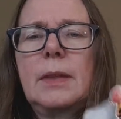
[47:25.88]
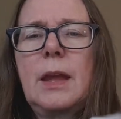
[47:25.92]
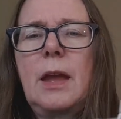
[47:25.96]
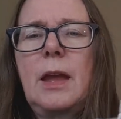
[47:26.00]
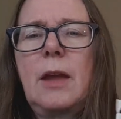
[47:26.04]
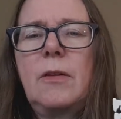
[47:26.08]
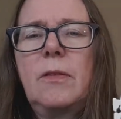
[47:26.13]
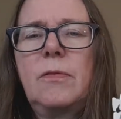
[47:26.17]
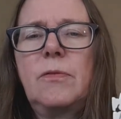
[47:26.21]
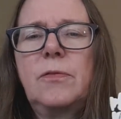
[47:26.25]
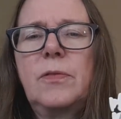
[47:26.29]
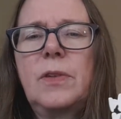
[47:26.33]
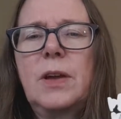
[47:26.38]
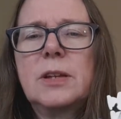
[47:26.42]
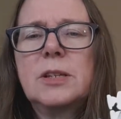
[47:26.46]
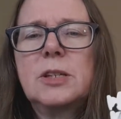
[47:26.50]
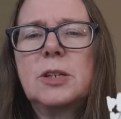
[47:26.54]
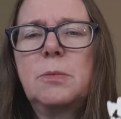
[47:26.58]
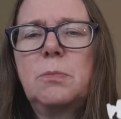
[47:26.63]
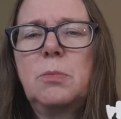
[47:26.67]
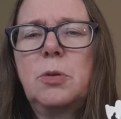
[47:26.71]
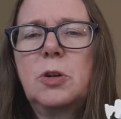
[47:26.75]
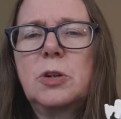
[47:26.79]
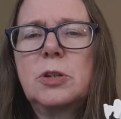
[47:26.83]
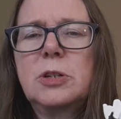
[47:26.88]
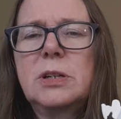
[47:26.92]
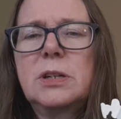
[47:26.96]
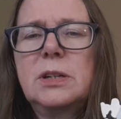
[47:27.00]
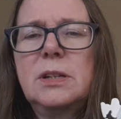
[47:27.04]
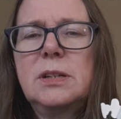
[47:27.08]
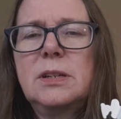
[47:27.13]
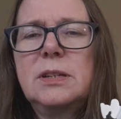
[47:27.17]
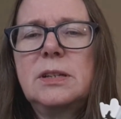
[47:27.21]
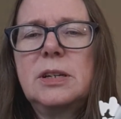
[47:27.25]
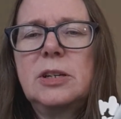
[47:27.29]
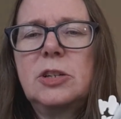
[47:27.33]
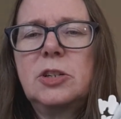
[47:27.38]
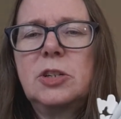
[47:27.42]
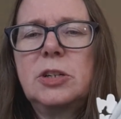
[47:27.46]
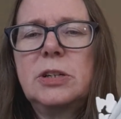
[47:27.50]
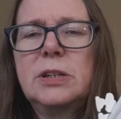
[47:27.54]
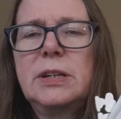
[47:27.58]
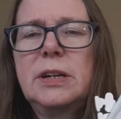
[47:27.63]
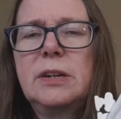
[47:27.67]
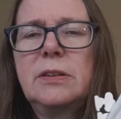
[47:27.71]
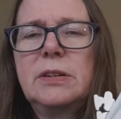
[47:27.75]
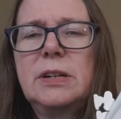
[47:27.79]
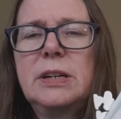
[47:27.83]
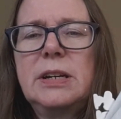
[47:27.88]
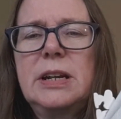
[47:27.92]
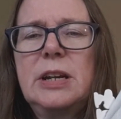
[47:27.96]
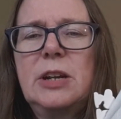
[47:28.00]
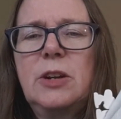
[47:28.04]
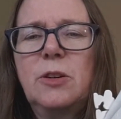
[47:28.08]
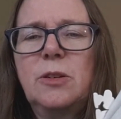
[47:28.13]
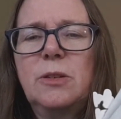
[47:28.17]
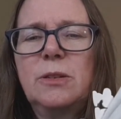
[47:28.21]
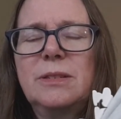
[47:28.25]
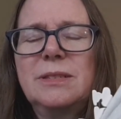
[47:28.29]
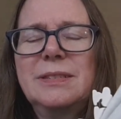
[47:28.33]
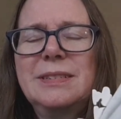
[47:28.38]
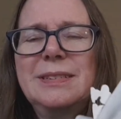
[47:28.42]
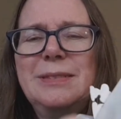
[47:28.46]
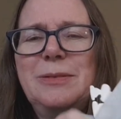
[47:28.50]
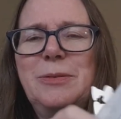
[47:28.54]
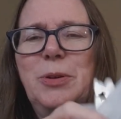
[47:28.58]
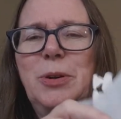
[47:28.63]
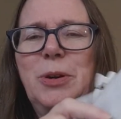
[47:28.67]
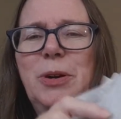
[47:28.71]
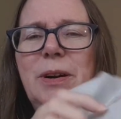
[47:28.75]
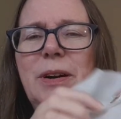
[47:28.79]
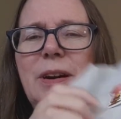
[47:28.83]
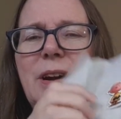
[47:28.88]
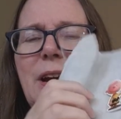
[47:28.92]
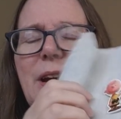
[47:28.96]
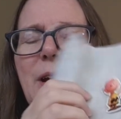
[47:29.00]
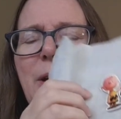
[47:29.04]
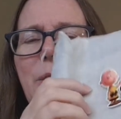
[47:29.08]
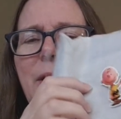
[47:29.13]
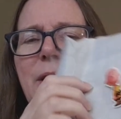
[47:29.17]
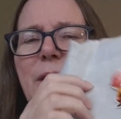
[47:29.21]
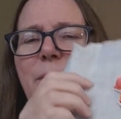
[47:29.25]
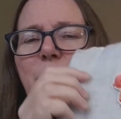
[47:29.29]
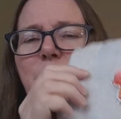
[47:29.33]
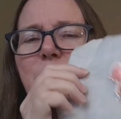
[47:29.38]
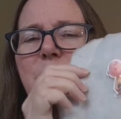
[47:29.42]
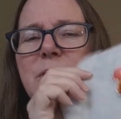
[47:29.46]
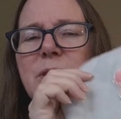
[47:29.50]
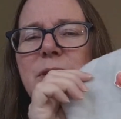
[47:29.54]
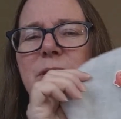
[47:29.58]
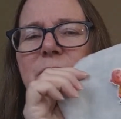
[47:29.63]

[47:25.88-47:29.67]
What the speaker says: I've got some personalization down in here where I was